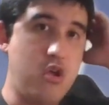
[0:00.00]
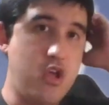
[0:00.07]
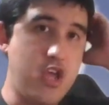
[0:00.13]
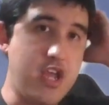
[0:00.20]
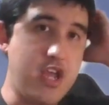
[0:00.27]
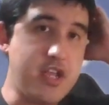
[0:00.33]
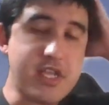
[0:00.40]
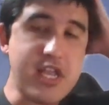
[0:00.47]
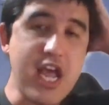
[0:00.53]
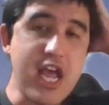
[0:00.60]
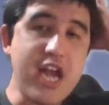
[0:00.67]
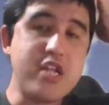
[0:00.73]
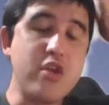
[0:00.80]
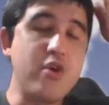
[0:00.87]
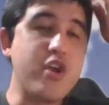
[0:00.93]
And instead,
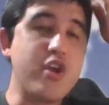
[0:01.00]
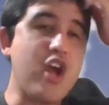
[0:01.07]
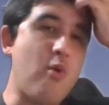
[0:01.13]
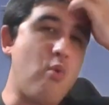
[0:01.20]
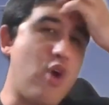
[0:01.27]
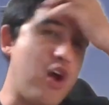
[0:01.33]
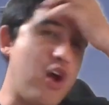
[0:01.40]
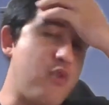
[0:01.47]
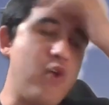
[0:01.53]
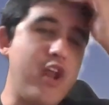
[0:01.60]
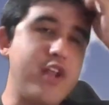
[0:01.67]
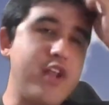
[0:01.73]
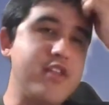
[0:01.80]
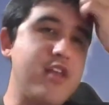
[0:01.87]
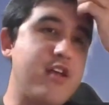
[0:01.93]
he's only got one
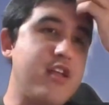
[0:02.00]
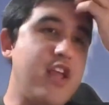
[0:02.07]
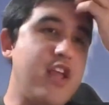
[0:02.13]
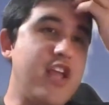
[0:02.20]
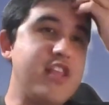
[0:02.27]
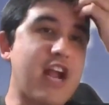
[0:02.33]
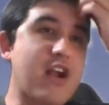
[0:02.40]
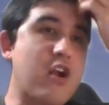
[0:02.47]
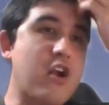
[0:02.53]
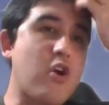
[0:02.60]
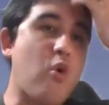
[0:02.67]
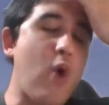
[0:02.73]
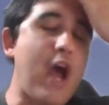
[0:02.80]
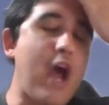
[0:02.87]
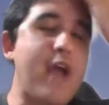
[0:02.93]
win in the in that
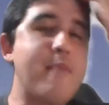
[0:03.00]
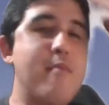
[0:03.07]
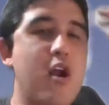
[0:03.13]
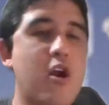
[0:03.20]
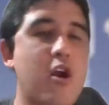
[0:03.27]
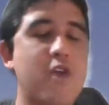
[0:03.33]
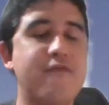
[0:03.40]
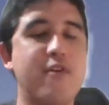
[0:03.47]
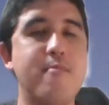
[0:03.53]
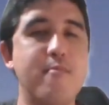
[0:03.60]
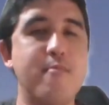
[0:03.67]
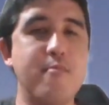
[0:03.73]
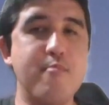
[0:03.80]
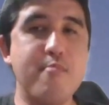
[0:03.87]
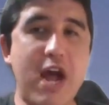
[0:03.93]
quagmire of a
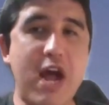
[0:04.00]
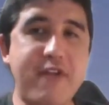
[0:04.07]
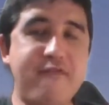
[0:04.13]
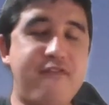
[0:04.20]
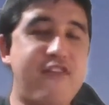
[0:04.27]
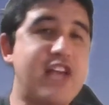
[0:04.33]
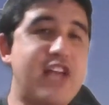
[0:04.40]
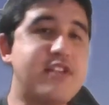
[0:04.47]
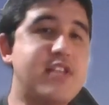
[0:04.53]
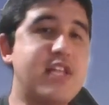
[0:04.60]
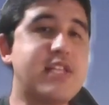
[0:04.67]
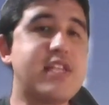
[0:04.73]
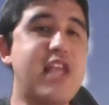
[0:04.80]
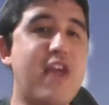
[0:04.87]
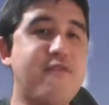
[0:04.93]
mud fest at
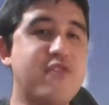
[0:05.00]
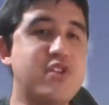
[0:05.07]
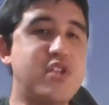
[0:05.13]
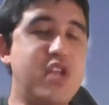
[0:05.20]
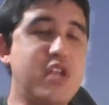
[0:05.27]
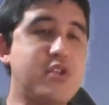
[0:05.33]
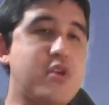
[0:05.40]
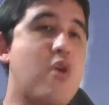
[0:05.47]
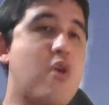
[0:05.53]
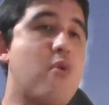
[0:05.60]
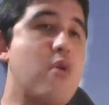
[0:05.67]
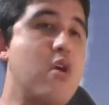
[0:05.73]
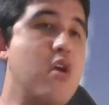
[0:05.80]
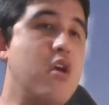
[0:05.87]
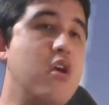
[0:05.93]
San Francisco.
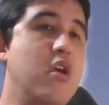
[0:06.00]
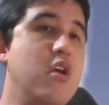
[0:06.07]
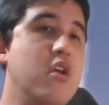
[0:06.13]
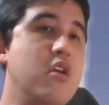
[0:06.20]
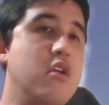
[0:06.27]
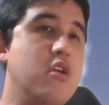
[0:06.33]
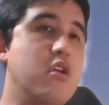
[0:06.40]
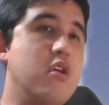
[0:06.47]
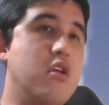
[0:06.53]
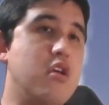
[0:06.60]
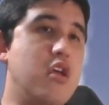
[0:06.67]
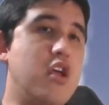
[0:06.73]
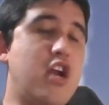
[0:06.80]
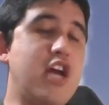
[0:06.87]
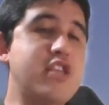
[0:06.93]

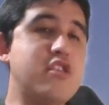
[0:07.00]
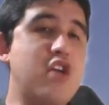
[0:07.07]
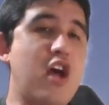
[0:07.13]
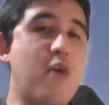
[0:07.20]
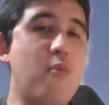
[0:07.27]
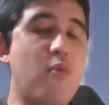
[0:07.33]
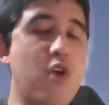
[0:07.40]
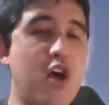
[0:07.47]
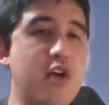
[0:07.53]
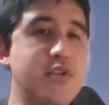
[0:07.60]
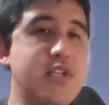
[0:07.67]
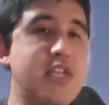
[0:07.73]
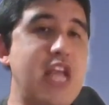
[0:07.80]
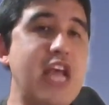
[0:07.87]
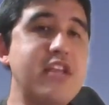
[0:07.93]
And I thought, well,
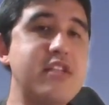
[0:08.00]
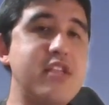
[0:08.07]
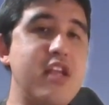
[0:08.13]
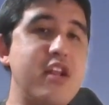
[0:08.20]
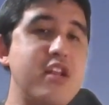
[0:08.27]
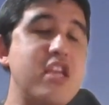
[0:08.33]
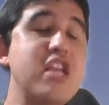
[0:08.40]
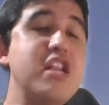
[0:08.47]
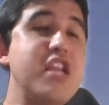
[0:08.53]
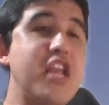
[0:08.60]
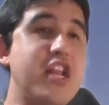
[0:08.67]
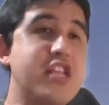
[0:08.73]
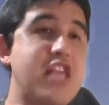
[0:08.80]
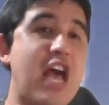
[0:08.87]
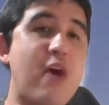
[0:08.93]
Sexton, he
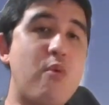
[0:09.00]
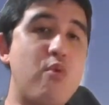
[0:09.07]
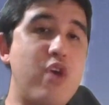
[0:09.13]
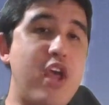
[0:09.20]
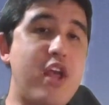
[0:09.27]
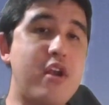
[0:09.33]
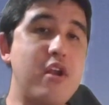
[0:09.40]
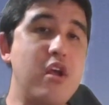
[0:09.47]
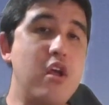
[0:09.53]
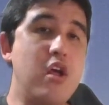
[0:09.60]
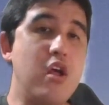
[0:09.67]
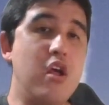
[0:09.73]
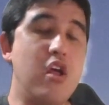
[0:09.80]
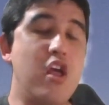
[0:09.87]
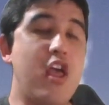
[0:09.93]
needed that win.
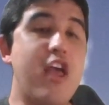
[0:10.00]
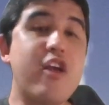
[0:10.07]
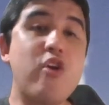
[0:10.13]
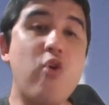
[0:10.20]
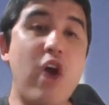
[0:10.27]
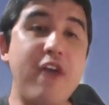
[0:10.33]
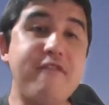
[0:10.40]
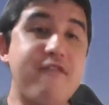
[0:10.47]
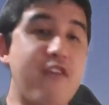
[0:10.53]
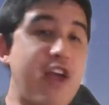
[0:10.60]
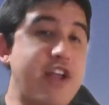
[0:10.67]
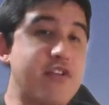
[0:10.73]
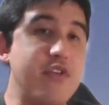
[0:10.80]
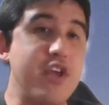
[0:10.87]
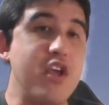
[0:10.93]
And quite
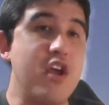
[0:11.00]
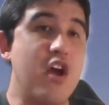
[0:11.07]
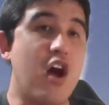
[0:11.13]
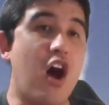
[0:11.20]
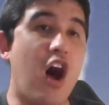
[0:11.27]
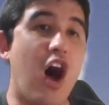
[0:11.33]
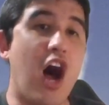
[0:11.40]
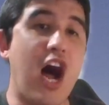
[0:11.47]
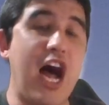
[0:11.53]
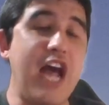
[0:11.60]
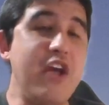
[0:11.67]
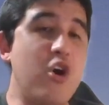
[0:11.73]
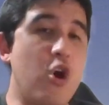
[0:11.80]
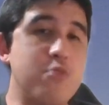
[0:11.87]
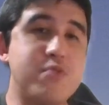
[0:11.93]
frankly,
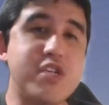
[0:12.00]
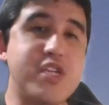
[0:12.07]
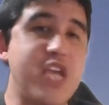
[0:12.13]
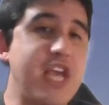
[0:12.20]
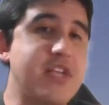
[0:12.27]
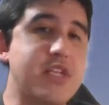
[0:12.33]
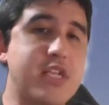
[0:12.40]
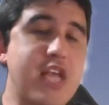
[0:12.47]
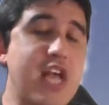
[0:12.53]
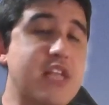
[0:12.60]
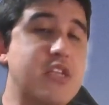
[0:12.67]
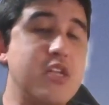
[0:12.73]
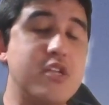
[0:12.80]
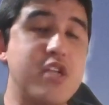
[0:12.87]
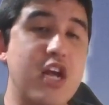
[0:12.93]
I hope Chase
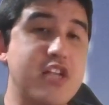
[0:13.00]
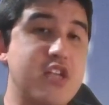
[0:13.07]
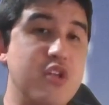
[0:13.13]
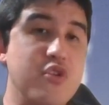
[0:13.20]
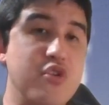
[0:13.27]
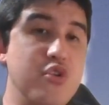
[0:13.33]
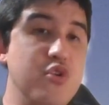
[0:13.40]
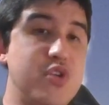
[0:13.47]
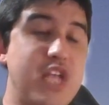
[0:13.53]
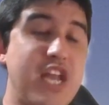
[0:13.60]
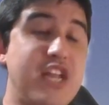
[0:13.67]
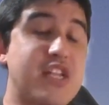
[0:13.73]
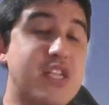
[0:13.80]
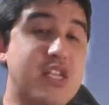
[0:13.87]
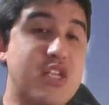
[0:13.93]
Sexton doesn't lose
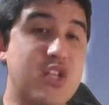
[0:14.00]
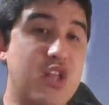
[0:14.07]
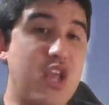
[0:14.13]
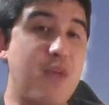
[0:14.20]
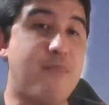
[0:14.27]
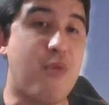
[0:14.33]
any sleep